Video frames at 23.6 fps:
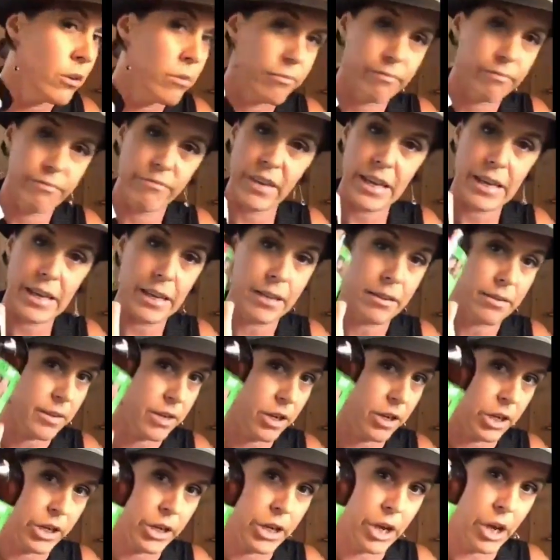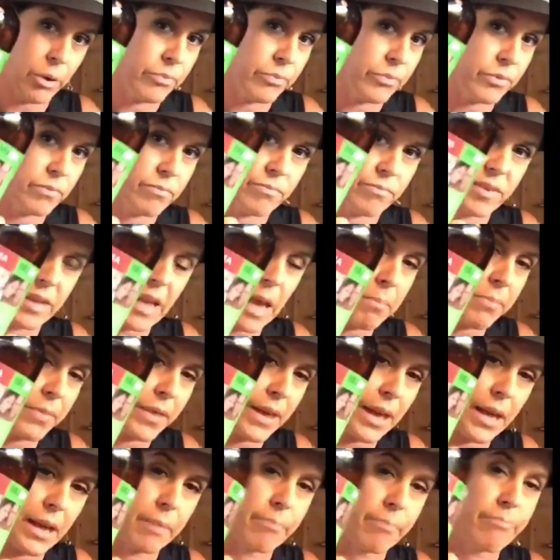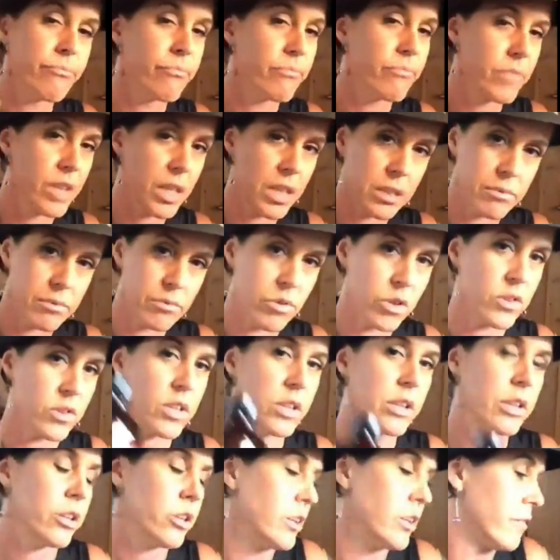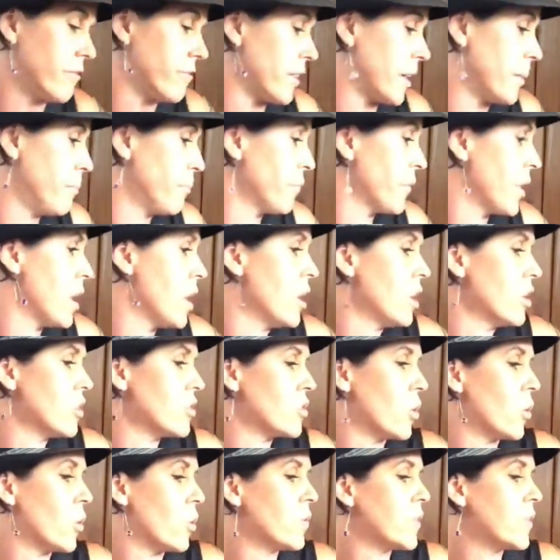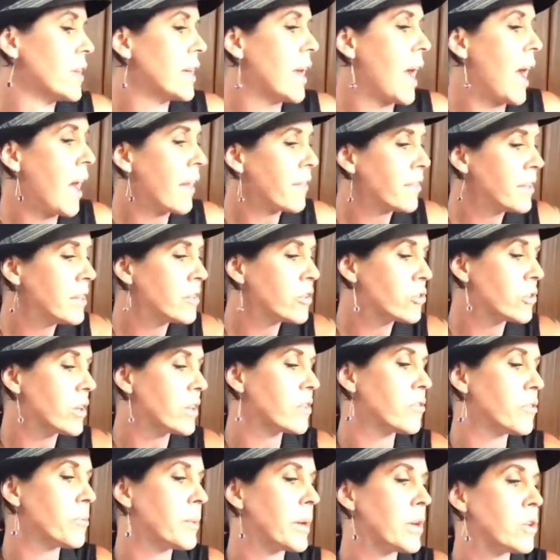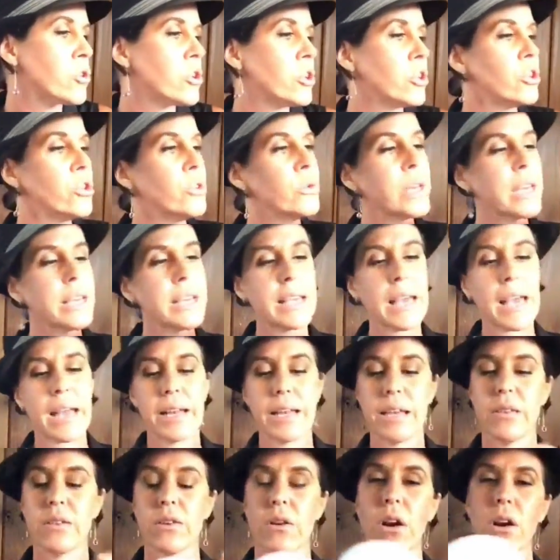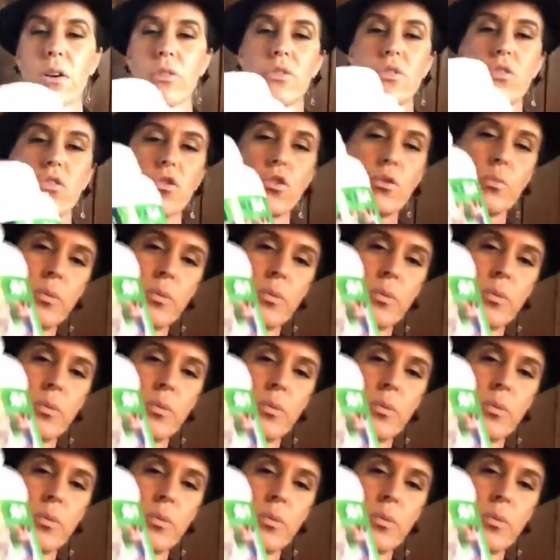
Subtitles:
Vegans, here you go. Same thing, just a little different. So the Athlete's Transformation, you can get either our Super